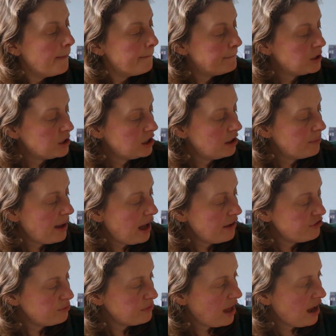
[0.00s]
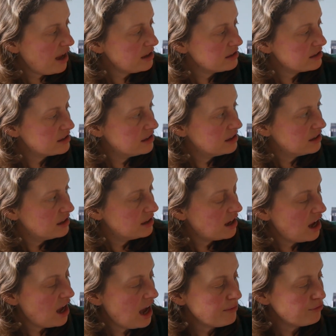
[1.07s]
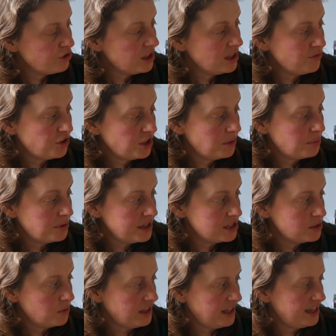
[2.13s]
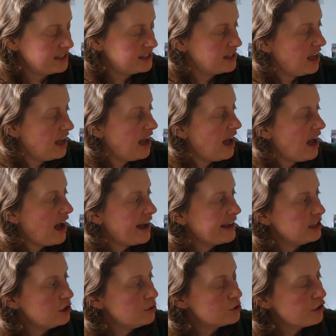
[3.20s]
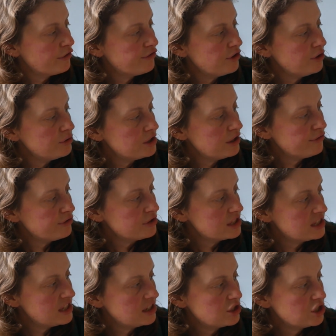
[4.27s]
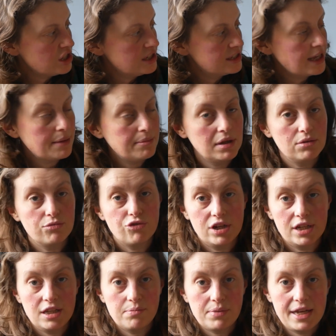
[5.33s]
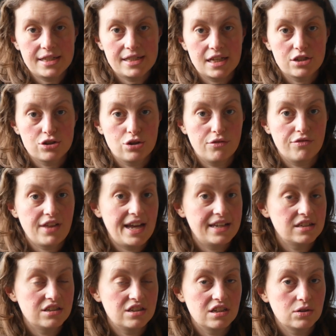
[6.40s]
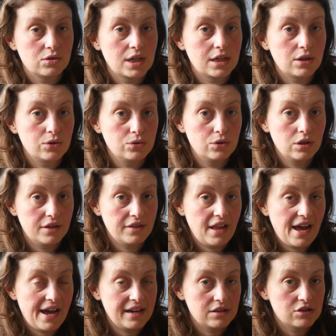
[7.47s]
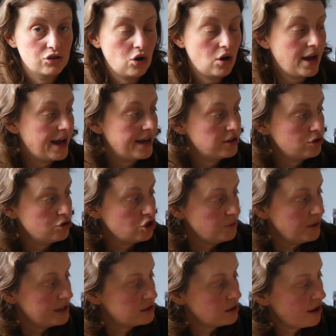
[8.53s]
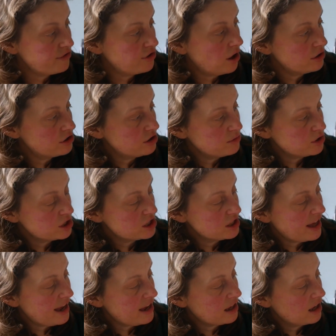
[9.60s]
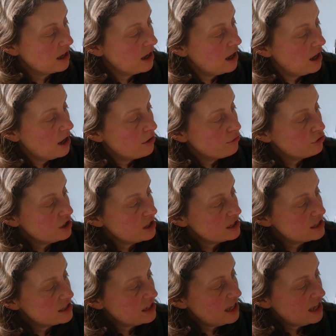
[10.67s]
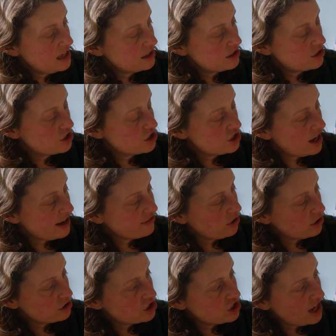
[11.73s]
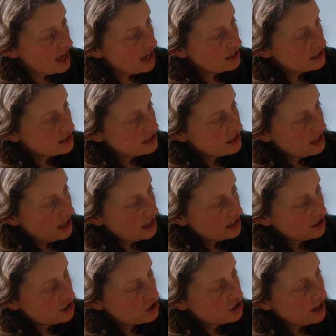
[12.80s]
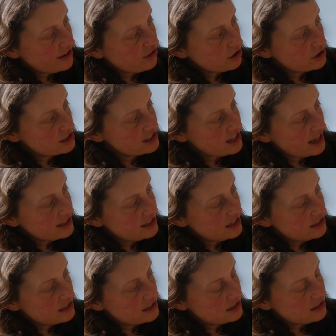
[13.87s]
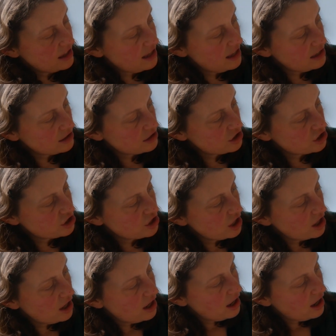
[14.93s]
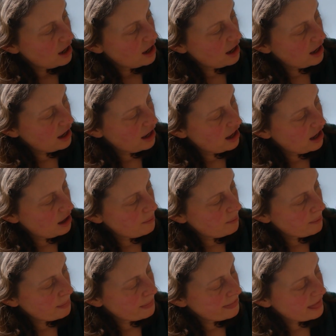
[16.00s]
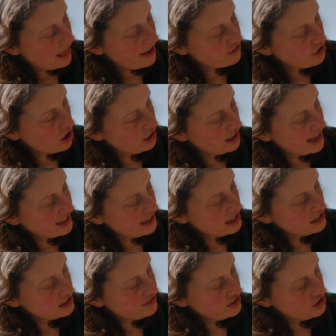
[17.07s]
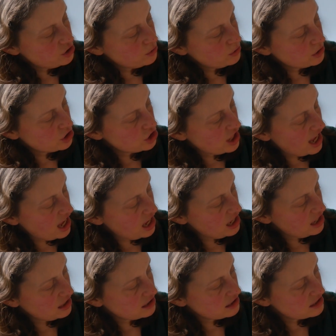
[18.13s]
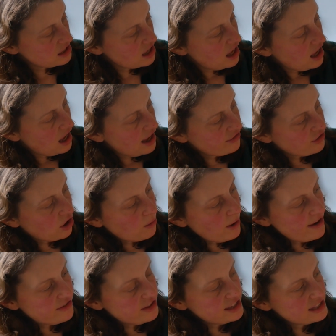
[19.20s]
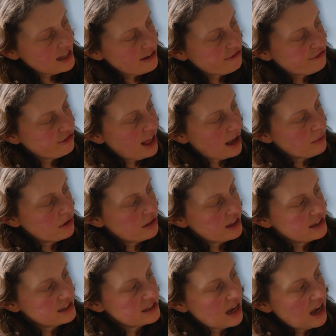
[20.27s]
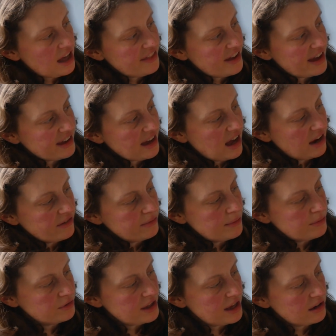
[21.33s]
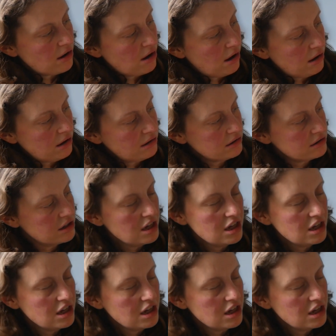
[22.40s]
But apart from that, I'm really pleased with it. I used a few different stitches, I mean really basic stuff that I just did a quick Google online and saw how you do it. So I've got some just like running stitch, I've got chain stitch, I've got satin stitch, I've got like individual chains, I've got whatever these like flower things are that I can't remember what they're called,